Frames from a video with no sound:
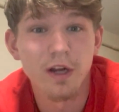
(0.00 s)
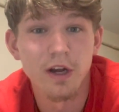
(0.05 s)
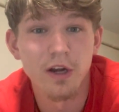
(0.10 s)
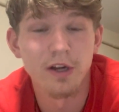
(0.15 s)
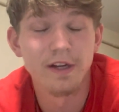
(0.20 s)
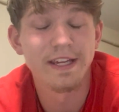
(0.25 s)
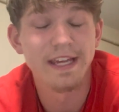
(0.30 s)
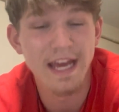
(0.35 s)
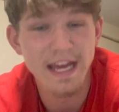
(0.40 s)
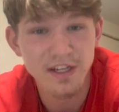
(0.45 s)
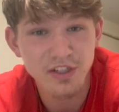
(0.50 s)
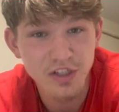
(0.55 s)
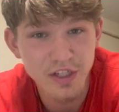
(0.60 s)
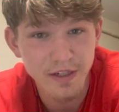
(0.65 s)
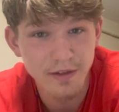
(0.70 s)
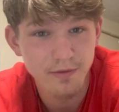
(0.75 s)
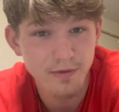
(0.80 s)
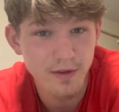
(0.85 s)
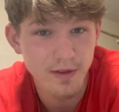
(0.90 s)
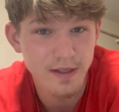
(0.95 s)
on our
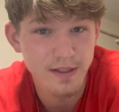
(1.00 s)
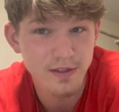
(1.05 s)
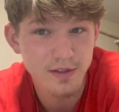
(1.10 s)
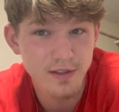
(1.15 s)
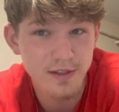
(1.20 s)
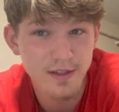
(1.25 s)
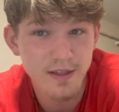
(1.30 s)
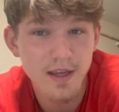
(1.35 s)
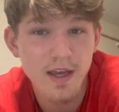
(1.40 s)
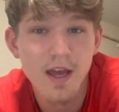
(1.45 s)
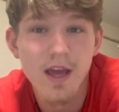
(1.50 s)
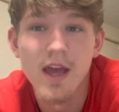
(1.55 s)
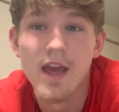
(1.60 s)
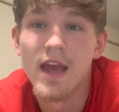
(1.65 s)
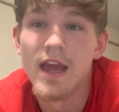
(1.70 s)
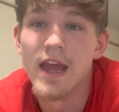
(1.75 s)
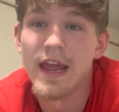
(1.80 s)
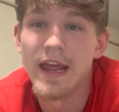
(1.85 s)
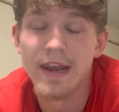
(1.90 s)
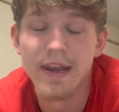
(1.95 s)
catching for this.
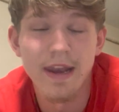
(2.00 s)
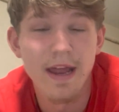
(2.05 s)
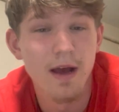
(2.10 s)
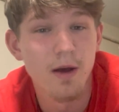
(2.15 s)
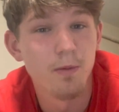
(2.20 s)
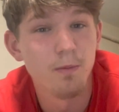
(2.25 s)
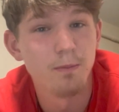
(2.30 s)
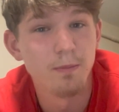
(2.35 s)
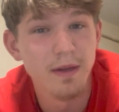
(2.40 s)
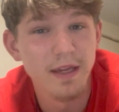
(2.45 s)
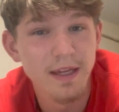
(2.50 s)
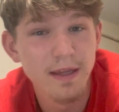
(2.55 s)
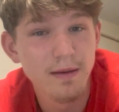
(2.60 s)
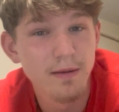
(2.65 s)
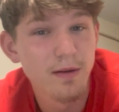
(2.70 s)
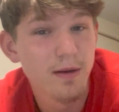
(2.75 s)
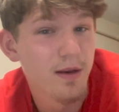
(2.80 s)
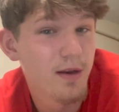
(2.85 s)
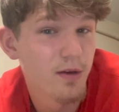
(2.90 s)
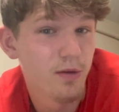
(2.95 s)
And now me
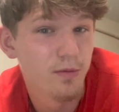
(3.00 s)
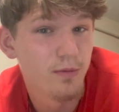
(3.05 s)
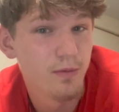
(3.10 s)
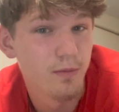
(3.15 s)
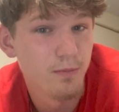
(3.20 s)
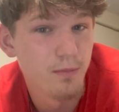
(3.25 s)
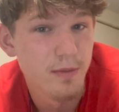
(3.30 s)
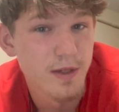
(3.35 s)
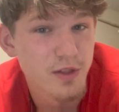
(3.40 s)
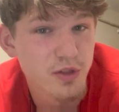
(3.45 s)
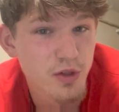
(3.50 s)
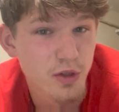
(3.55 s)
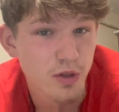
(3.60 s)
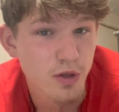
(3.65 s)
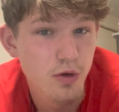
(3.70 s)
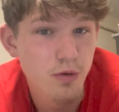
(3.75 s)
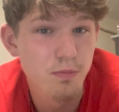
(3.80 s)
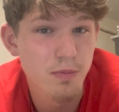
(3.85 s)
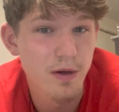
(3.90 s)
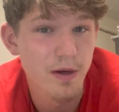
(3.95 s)
and Mr.
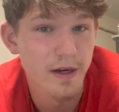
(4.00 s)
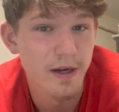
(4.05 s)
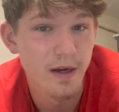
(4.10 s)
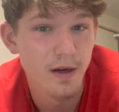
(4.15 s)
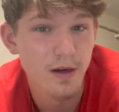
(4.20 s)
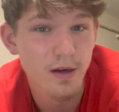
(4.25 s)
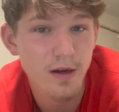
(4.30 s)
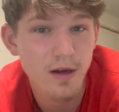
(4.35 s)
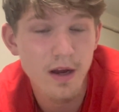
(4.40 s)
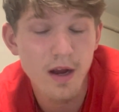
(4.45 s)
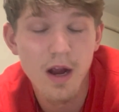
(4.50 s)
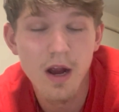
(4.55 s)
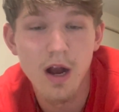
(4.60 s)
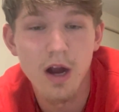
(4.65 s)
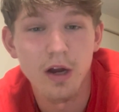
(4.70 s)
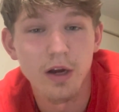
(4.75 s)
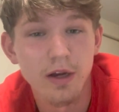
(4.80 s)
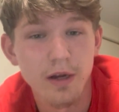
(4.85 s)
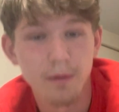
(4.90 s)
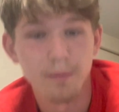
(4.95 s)
Cooper here
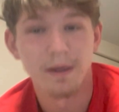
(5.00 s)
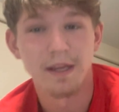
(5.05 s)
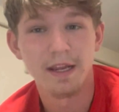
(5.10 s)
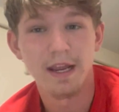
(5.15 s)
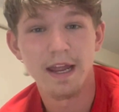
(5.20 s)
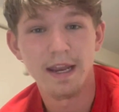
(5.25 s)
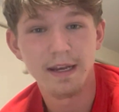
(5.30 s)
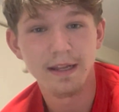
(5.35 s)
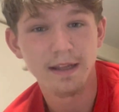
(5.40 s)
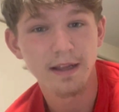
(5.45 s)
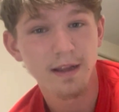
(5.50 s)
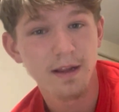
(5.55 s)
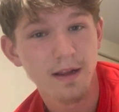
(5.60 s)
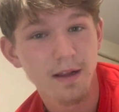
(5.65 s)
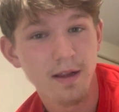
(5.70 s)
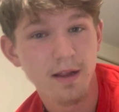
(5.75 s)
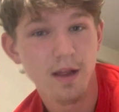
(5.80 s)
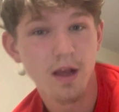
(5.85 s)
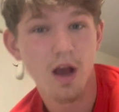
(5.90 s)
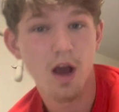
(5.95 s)
are going to be hitting
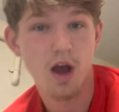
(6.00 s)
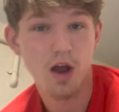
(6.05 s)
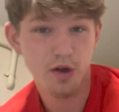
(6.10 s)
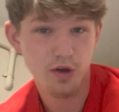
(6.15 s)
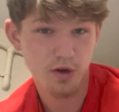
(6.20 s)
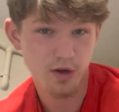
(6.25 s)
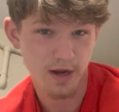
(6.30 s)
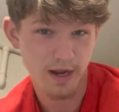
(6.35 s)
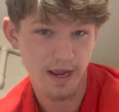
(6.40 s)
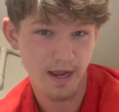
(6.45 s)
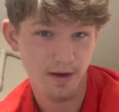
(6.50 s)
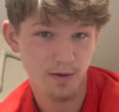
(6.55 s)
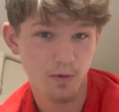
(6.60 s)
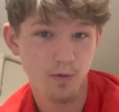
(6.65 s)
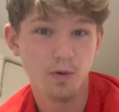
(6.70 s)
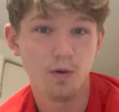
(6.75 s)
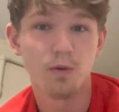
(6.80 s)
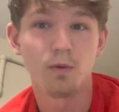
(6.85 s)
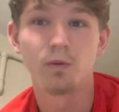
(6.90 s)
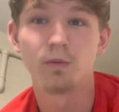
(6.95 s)
underhand
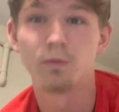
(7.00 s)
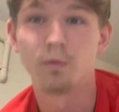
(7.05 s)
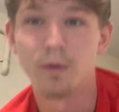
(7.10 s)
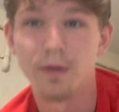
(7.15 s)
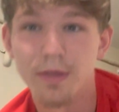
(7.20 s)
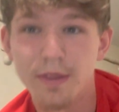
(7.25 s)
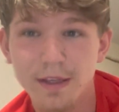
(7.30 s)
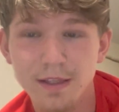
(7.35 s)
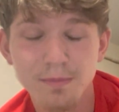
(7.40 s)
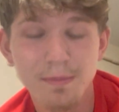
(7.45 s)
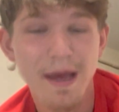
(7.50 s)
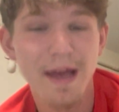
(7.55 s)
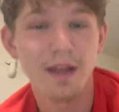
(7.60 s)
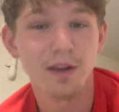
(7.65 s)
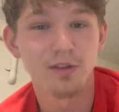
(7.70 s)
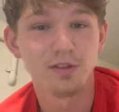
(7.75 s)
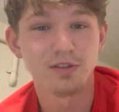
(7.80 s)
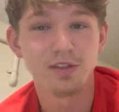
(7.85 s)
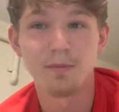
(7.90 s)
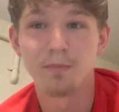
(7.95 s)
with these
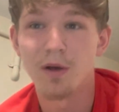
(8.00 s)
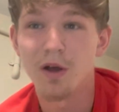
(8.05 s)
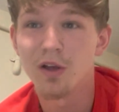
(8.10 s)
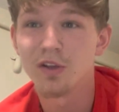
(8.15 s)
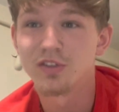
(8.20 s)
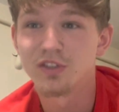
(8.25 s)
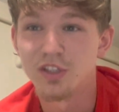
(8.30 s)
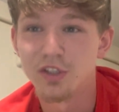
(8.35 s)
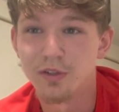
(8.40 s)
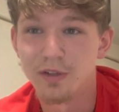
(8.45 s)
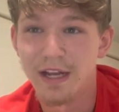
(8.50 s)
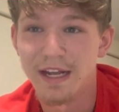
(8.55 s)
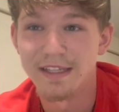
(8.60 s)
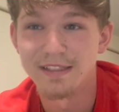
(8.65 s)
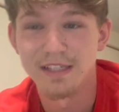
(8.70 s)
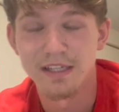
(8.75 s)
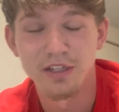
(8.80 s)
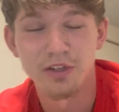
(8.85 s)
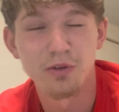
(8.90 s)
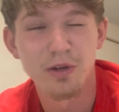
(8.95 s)
paddles, the balls to you
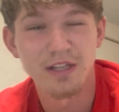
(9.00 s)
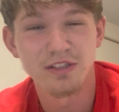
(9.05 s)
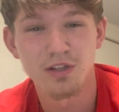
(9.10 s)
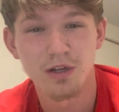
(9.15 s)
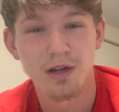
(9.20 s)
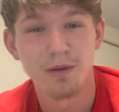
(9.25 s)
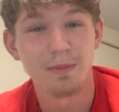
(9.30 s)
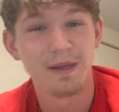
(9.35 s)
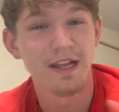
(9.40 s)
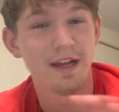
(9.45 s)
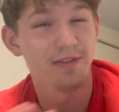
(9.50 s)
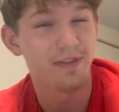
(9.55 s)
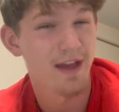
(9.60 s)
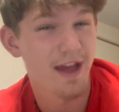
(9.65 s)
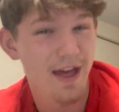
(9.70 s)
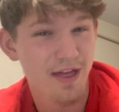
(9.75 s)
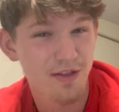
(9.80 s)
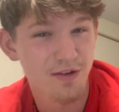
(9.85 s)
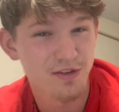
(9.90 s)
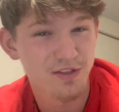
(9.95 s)
guys, and you guys are going to be on
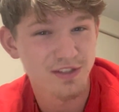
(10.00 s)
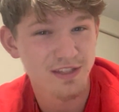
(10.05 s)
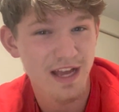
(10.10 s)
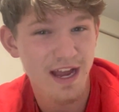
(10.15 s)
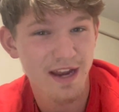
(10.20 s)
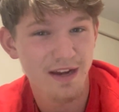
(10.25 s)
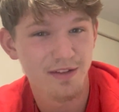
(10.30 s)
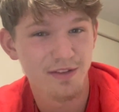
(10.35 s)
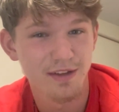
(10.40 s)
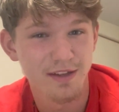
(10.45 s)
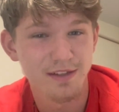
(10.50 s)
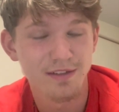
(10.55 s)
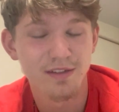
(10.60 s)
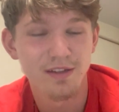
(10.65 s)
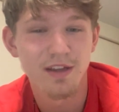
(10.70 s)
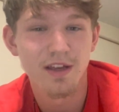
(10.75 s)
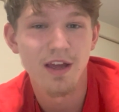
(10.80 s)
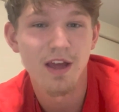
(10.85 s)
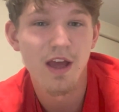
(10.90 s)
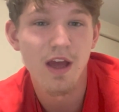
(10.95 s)
the other side of this
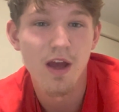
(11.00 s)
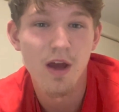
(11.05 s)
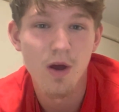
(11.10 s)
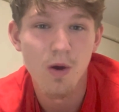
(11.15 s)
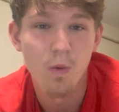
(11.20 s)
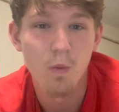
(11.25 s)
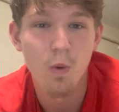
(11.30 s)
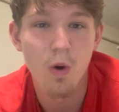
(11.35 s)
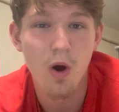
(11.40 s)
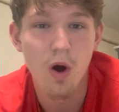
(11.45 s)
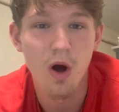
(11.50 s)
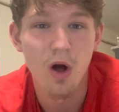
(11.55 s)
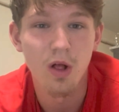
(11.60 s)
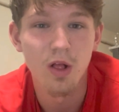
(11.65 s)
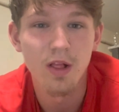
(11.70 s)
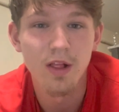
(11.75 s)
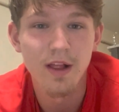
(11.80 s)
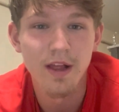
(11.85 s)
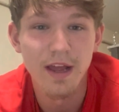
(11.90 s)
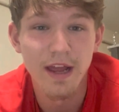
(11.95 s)

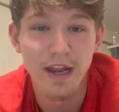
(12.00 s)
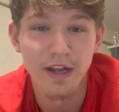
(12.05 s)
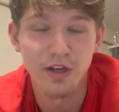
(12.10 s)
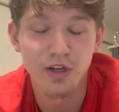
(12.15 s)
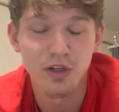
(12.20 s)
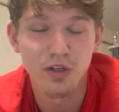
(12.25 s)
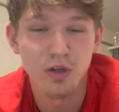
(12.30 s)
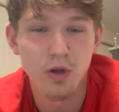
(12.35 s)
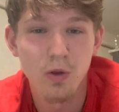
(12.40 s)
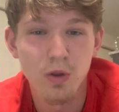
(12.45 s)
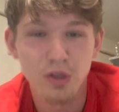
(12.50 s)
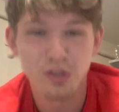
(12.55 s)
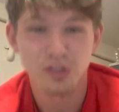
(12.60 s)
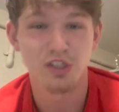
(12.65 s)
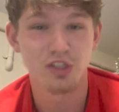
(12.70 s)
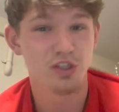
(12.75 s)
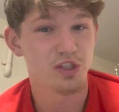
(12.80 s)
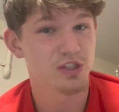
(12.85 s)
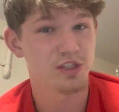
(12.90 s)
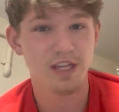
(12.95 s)
wall. And your goal is to
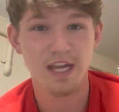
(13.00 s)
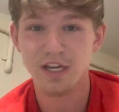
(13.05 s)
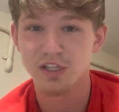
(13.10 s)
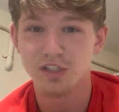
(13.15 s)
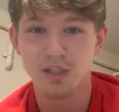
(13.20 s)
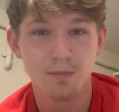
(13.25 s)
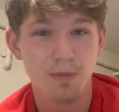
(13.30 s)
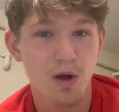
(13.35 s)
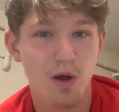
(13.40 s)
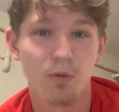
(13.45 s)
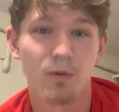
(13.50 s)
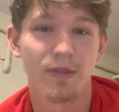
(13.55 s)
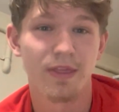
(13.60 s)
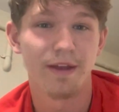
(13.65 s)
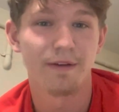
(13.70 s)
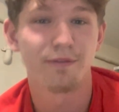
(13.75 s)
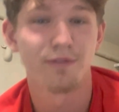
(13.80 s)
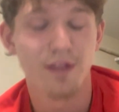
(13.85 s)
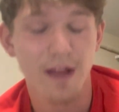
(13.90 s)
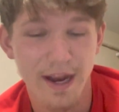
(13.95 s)
just catch the ball when they
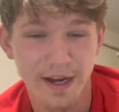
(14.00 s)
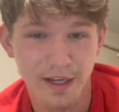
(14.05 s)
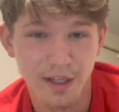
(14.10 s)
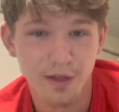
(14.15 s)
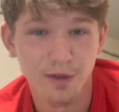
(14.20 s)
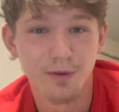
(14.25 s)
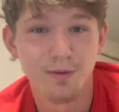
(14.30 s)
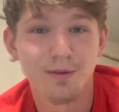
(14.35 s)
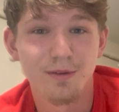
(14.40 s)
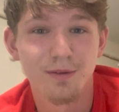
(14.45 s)
fly to you.